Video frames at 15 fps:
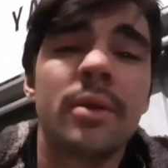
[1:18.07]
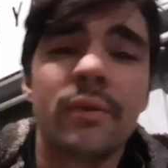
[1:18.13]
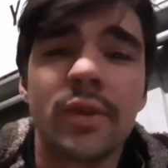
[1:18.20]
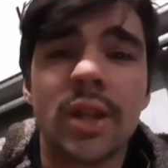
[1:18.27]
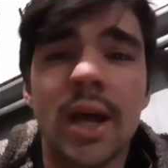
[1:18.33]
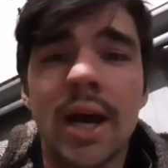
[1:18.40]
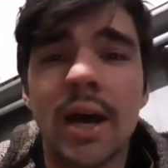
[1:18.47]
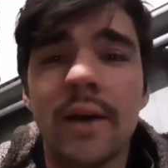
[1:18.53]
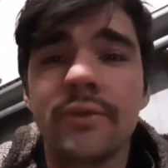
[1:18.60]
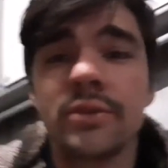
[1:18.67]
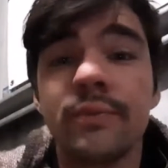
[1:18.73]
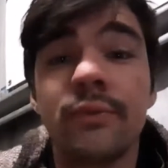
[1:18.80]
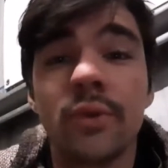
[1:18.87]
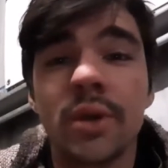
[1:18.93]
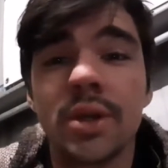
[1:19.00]
of a laugh. Some
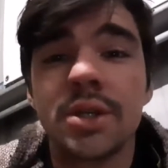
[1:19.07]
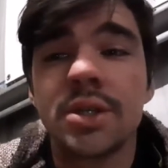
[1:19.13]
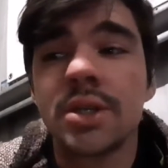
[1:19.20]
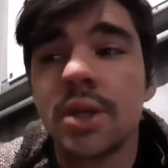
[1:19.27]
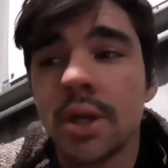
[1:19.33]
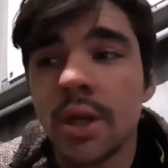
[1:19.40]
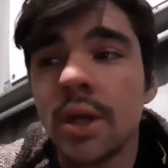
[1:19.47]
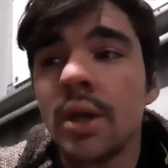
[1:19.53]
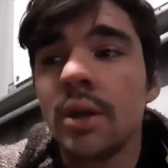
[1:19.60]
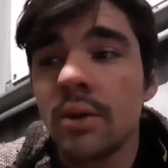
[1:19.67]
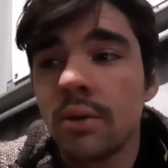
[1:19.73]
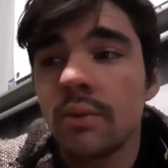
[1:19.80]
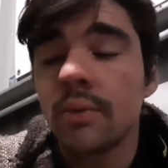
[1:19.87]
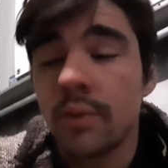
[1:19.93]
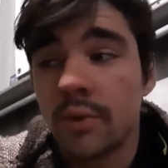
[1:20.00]
footage
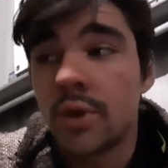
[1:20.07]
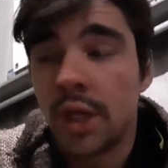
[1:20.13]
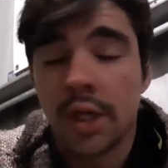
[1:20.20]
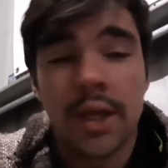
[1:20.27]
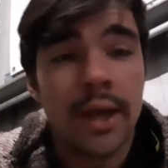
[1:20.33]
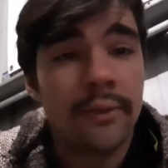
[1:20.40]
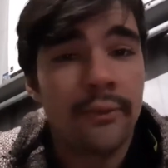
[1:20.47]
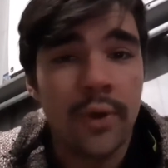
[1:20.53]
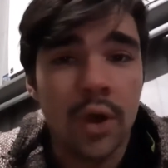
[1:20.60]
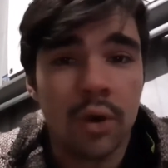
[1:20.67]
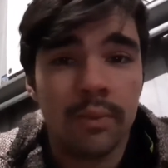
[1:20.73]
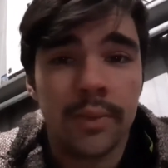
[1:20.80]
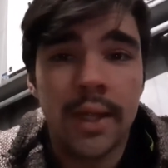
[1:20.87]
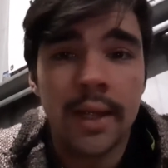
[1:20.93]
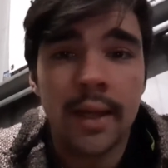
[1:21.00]
did get
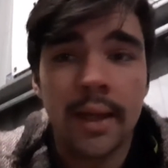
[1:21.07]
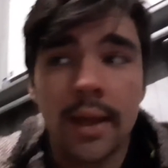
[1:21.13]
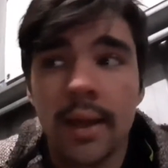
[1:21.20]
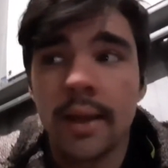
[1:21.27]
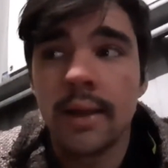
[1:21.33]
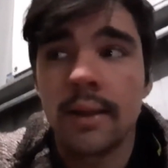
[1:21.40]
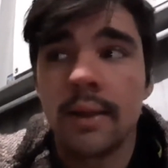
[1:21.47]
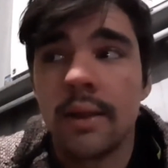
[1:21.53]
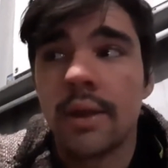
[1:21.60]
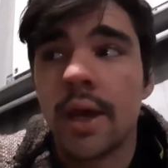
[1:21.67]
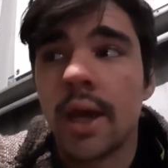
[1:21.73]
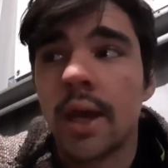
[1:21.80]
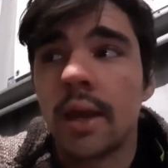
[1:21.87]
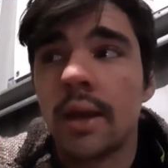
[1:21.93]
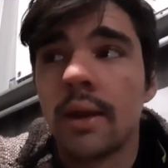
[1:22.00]
filmed.
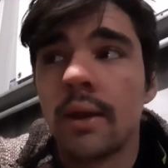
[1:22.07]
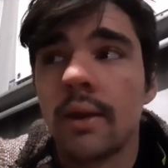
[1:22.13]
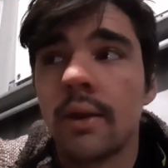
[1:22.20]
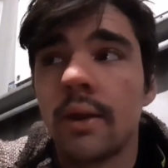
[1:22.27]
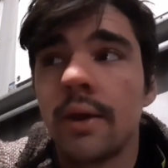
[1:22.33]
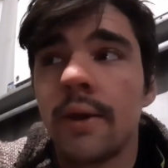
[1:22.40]
Then